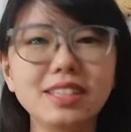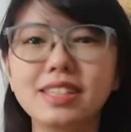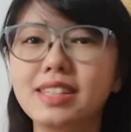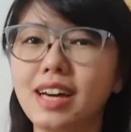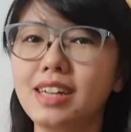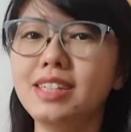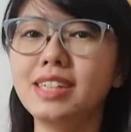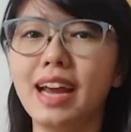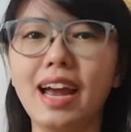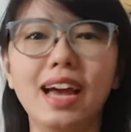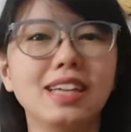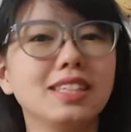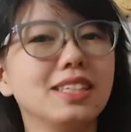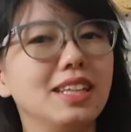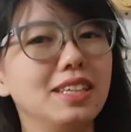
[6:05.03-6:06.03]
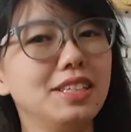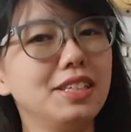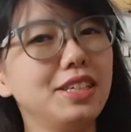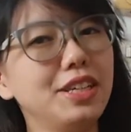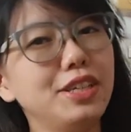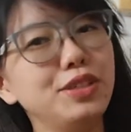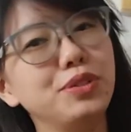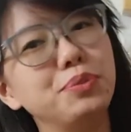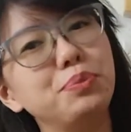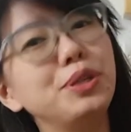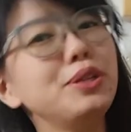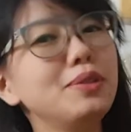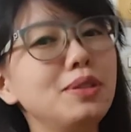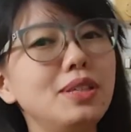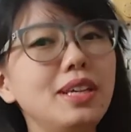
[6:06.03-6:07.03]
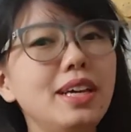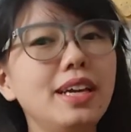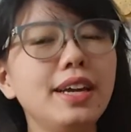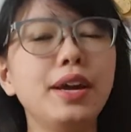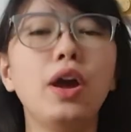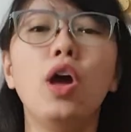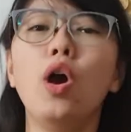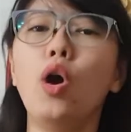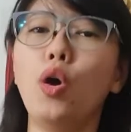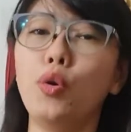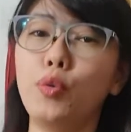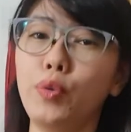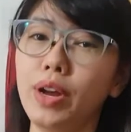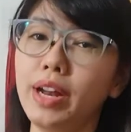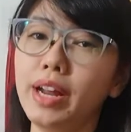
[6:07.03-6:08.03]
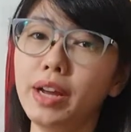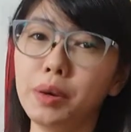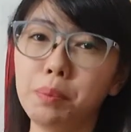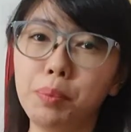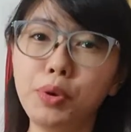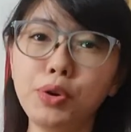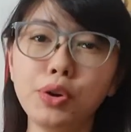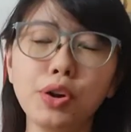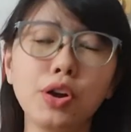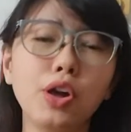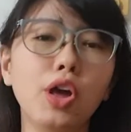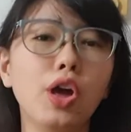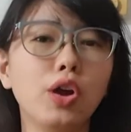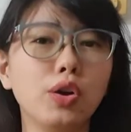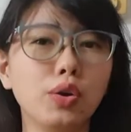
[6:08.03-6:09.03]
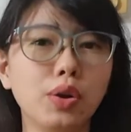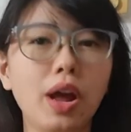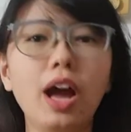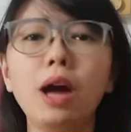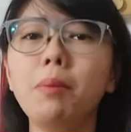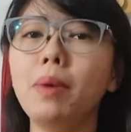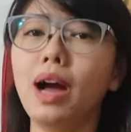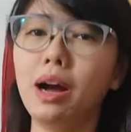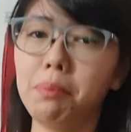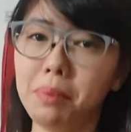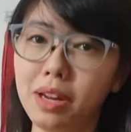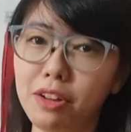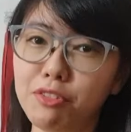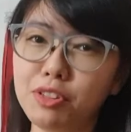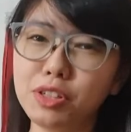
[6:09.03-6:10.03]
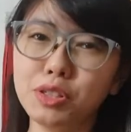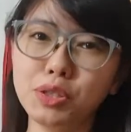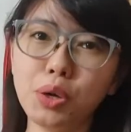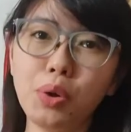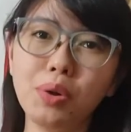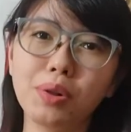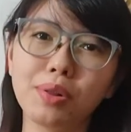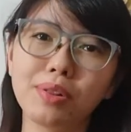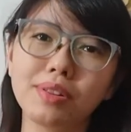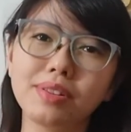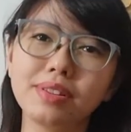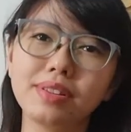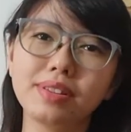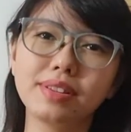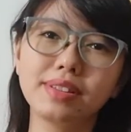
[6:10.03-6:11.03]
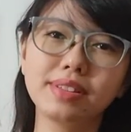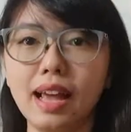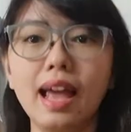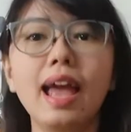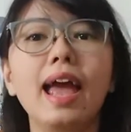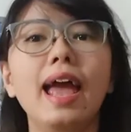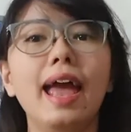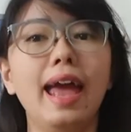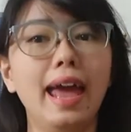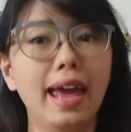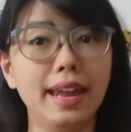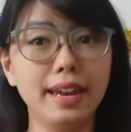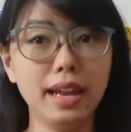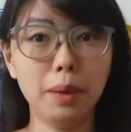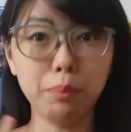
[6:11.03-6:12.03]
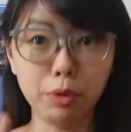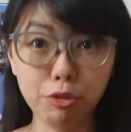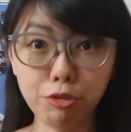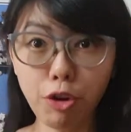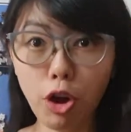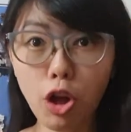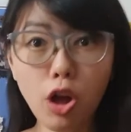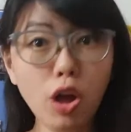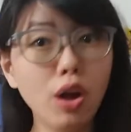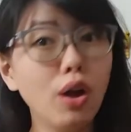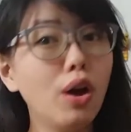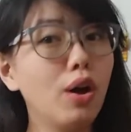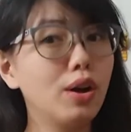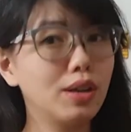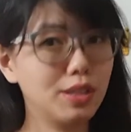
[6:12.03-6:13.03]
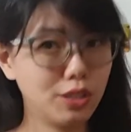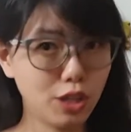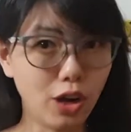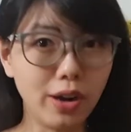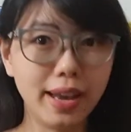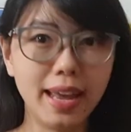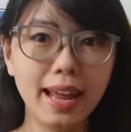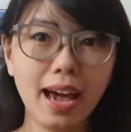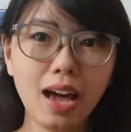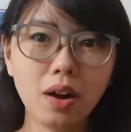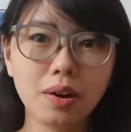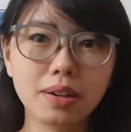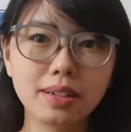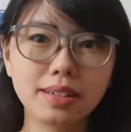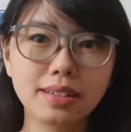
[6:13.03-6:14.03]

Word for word: such as listening to music or reading a book could help uplift the soul. And number four, talk it out.